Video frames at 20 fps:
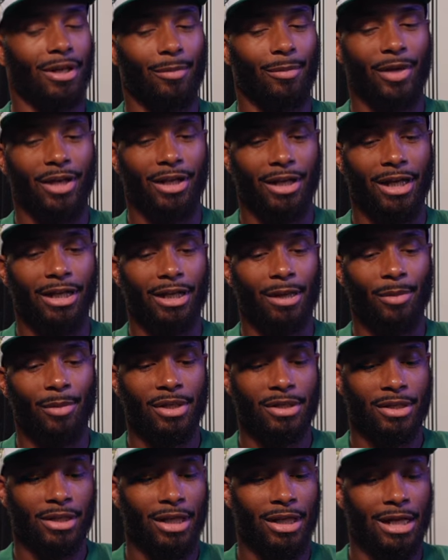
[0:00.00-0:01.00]
it, man. That that
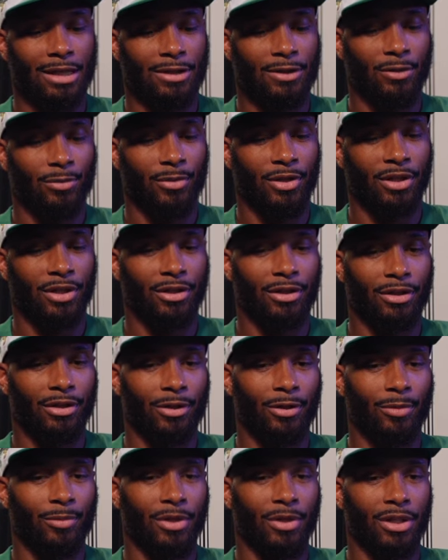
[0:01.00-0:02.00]
means a lot to me. You know
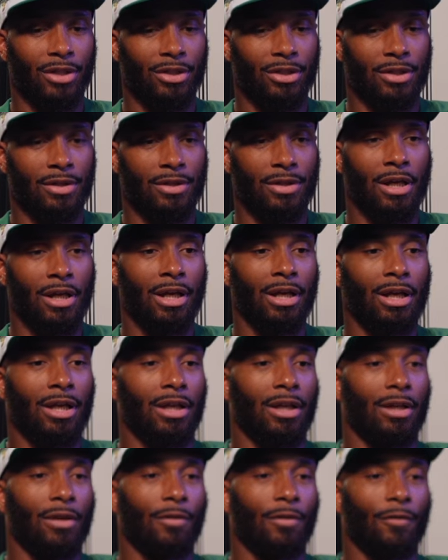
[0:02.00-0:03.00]
what I mean? Just
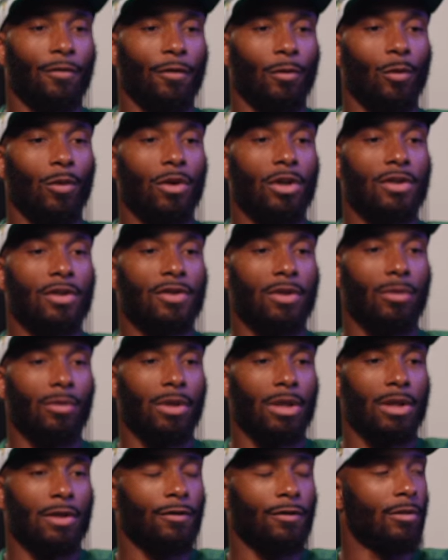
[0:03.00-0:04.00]
from one, someone
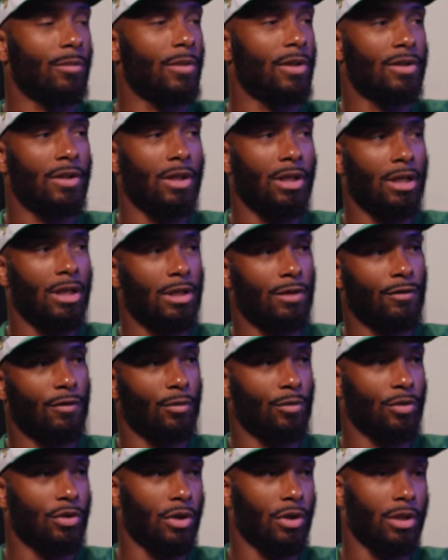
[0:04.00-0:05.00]
that's from the city, that's
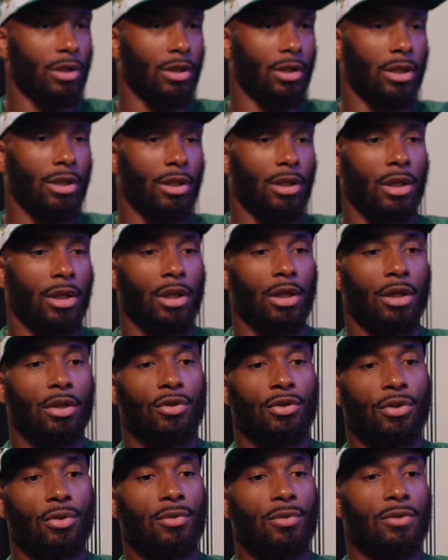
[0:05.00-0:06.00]
from Charlotte. Yeah.
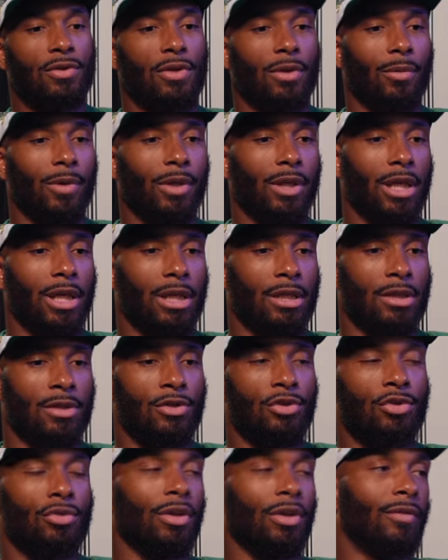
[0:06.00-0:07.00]
Two, someone that's
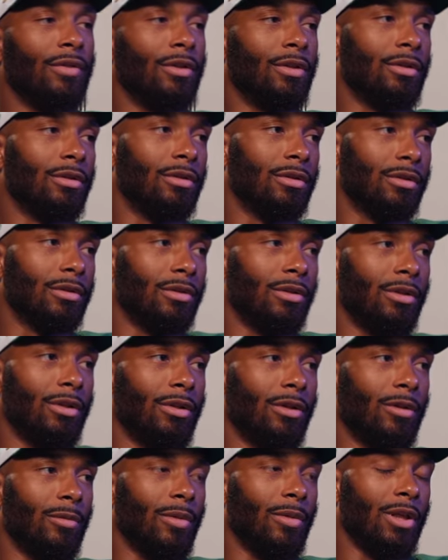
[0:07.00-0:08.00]
driven. You
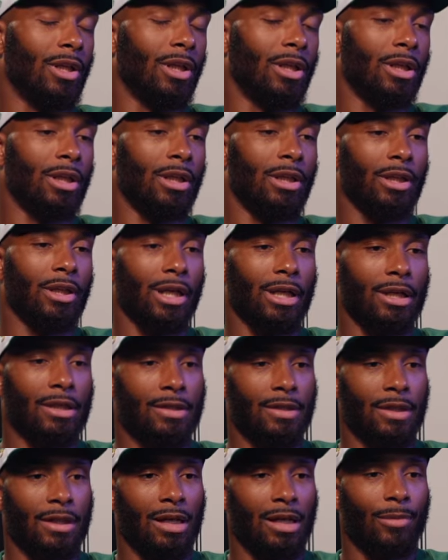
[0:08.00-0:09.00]
know what I mean? And like I
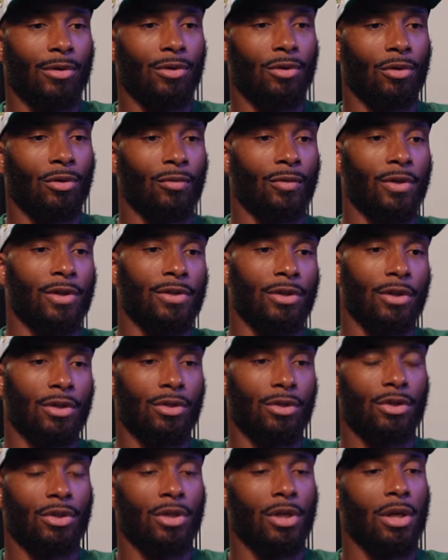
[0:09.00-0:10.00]
said, I've been doing
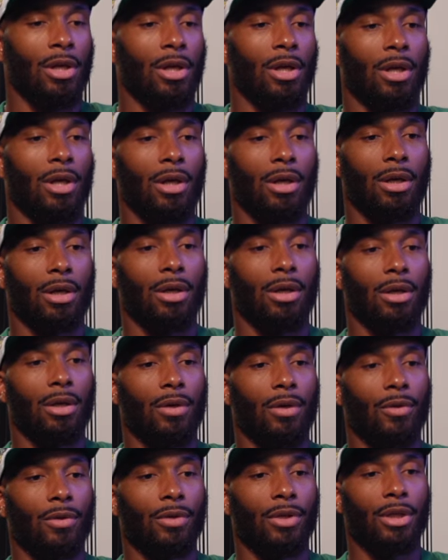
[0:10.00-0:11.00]
research uh,
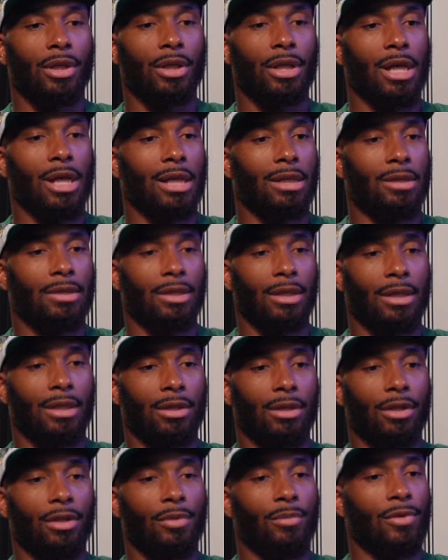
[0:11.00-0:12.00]
on your content
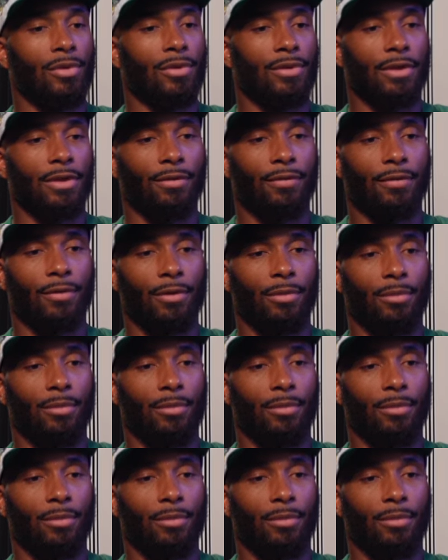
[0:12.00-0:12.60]
and your music for a